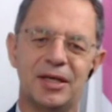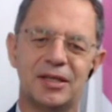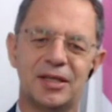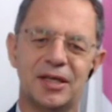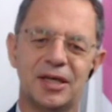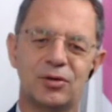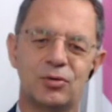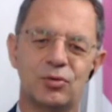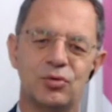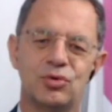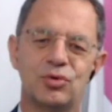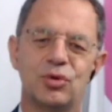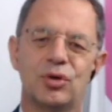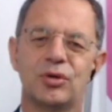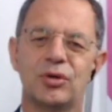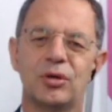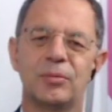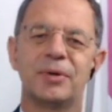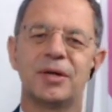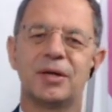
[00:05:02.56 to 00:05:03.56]
if I
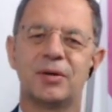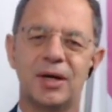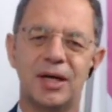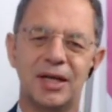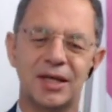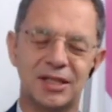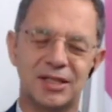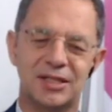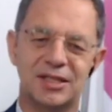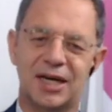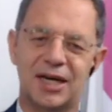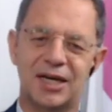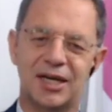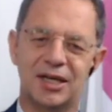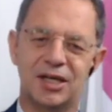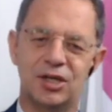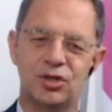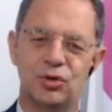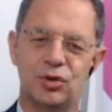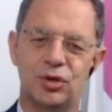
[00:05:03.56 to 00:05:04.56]
don't have an internet
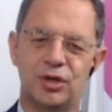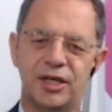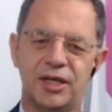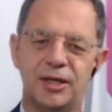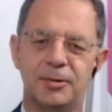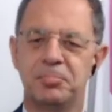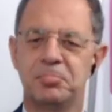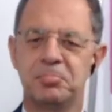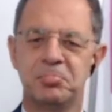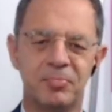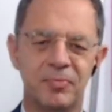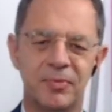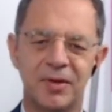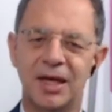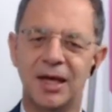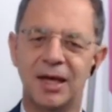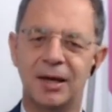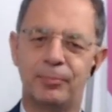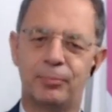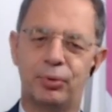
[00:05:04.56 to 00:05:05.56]
connection for some days, I
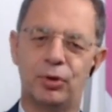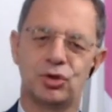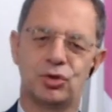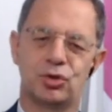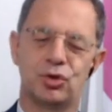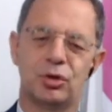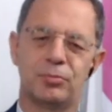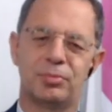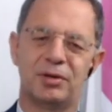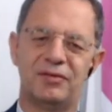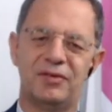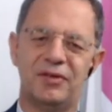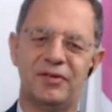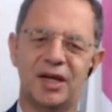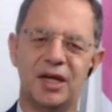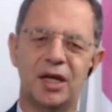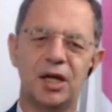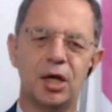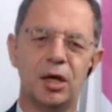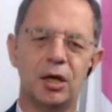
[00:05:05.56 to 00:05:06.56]
can still
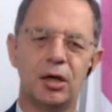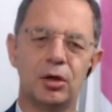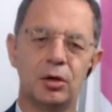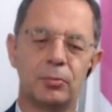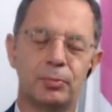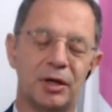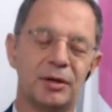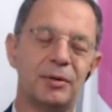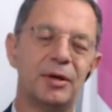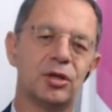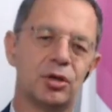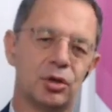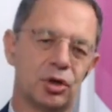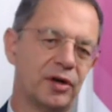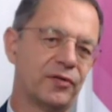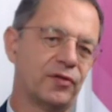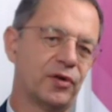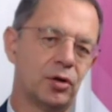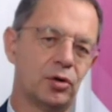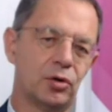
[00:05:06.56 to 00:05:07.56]
survive. It's
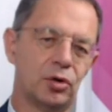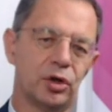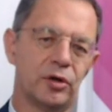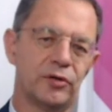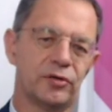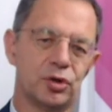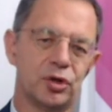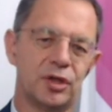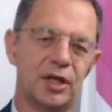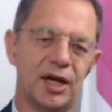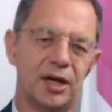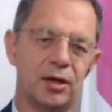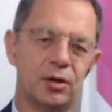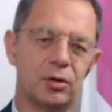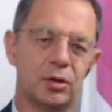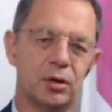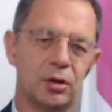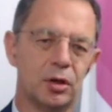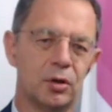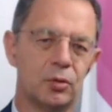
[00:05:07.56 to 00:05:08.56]
not a big damage.